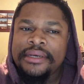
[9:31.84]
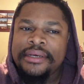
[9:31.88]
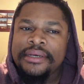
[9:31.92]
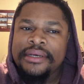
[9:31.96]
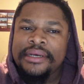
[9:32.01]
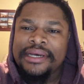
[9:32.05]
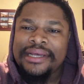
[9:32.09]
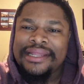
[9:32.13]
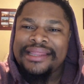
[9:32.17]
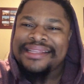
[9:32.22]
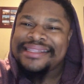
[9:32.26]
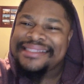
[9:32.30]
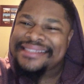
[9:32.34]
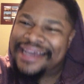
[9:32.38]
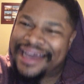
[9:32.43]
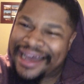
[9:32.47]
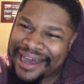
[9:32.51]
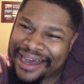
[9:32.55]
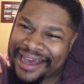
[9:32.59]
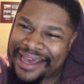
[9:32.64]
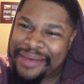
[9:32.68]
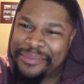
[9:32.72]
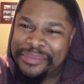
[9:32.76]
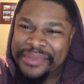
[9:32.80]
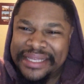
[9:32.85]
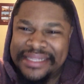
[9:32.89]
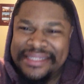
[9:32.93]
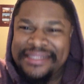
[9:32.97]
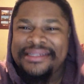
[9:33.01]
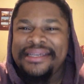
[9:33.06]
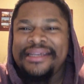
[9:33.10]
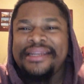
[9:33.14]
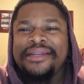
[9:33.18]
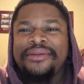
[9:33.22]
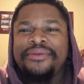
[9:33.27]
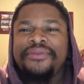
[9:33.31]
the time that's
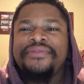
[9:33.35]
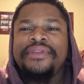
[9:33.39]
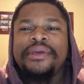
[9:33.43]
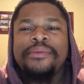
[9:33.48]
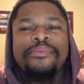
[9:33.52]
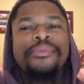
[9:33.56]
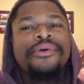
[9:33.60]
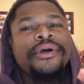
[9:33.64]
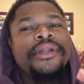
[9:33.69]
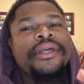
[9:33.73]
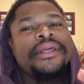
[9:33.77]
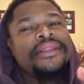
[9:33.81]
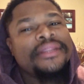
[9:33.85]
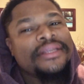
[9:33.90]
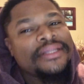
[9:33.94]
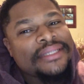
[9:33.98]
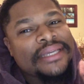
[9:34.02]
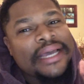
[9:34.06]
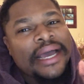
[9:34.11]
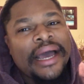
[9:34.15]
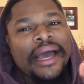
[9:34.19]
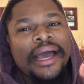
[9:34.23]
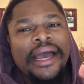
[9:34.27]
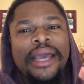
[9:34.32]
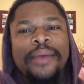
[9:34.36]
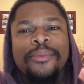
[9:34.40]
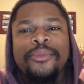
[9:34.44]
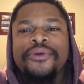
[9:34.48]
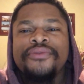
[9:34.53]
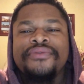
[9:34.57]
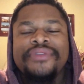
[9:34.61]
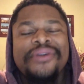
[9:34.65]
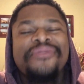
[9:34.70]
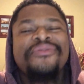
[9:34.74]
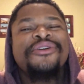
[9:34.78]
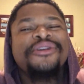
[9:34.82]
needed. If they put in the time, or
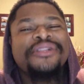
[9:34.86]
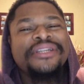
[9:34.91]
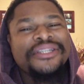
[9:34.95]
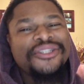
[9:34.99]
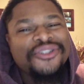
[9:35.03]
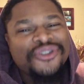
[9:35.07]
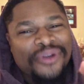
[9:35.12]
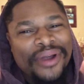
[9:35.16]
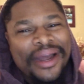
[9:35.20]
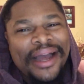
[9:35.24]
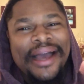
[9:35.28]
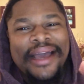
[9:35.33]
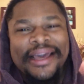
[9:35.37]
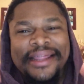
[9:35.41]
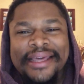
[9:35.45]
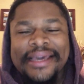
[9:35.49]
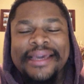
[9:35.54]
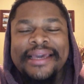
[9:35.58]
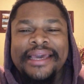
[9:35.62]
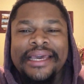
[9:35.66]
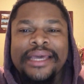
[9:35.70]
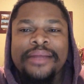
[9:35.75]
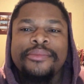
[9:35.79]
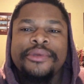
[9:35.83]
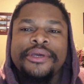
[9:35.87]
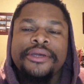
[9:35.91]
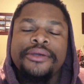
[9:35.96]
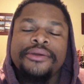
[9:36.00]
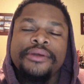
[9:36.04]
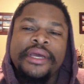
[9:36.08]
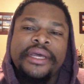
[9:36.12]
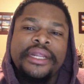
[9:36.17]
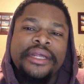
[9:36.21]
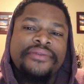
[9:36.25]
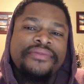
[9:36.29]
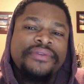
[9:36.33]
if they really try, they can be
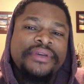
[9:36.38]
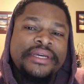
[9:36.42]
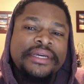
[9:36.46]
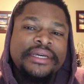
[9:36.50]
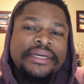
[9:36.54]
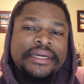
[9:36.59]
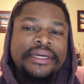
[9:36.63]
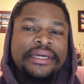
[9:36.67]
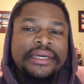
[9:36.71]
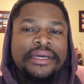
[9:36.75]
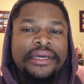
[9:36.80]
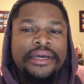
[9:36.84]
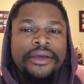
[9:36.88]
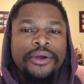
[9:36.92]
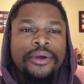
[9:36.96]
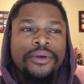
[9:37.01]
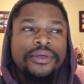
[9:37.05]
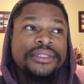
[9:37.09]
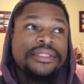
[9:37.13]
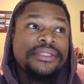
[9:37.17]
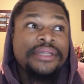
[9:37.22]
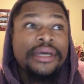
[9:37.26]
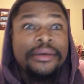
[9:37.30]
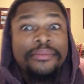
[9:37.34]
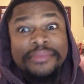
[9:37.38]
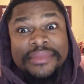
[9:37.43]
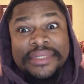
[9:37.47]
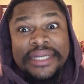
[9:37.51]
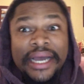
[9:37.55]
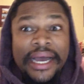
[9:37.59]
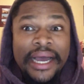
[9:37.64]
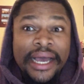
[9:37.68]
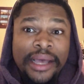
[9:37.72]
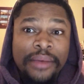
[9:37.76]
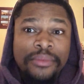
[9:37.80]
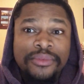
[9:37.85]
creative. Or
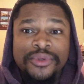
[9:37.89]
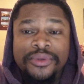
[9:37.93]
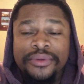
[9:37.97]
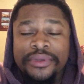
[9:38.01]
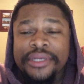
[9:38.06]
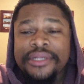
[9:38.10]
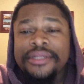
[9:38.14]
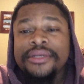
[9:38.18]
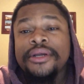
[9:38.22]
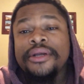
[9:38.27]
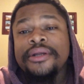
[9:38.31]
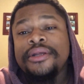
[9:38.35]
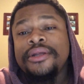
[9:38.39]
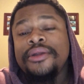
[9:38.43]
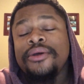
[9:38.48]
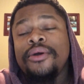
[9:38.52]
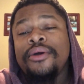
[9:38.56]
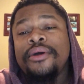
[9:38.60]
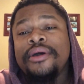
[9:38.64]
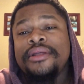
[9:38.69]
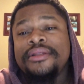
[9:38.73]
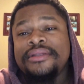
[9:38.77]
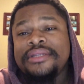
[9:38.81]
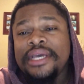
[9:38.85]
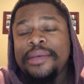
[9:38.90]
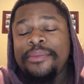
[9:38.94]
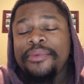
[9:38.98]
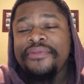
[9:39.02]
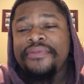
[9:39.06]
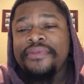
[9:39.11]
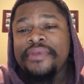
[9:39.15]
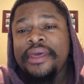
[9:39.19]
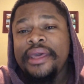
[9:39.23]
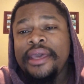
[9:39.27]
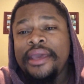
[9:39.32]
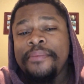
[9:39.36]
sometimes when they turn it on type of
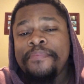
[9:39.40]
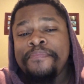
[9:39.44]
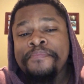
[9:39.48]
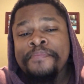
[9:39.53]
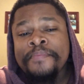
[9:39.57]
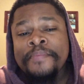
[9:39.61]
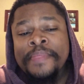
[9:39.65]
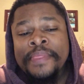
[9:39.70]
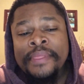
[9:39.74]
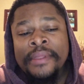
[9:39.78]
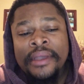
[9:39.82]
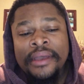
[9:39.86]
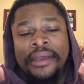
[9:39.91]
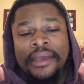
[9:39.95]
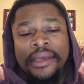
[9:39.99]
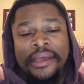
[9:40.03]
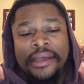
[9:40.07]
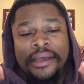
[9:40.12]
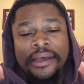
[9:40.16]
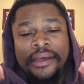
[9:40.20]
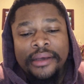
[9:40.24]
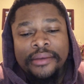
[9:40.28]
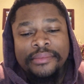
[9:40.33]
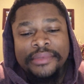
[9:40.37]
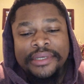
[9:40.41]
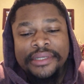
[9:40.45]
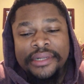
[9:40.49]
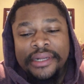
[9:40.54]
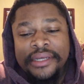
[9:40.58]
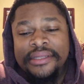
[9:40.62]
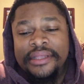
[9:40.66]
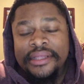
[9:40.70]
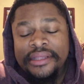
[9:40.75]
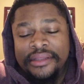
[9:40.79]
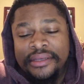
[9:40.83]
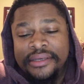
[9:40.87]
thing. And I
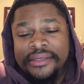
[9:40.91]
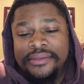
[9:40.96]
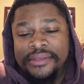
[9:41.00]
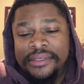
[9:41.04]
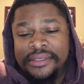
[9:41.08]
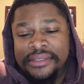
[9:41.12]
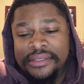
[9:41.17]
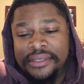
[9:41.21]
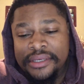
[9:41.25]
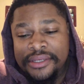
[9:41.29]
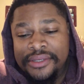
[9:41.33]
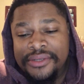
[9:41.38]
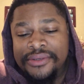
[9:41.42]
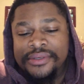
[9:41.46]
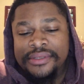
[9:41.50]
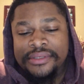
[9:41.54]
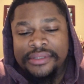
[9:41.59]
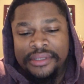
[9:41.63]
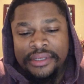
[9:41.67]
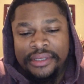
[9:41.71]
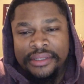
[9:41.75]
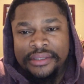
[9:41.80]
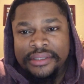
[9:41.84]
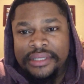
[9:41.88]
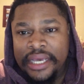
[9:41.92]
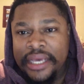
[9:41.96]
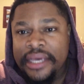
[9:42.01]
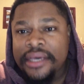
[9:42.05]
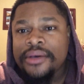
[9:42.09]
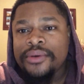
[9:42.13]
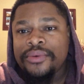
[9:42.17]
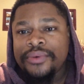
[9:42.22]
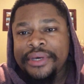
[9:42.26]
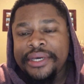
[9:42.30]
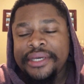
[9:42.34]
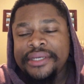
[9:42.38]
think this is interesting
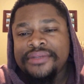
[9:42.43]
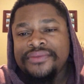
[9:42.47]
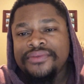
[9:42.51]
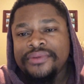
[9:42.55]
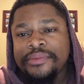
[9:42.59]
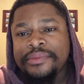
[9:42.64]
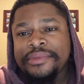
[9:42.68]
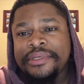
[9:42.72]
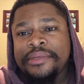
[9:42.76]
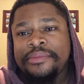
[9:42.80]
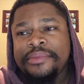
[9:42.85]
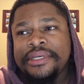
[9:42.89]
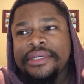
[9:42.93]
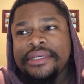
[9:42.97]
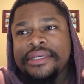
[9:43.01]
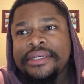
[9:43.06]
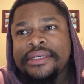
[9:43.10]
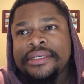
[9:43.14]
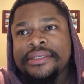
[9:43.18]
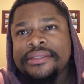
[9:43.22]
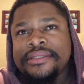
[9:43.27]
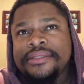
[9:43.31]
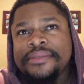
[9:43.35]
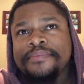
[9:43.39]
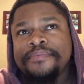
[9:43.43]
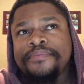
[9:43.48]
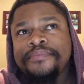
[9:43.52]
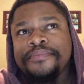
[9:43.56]
takeaways for me because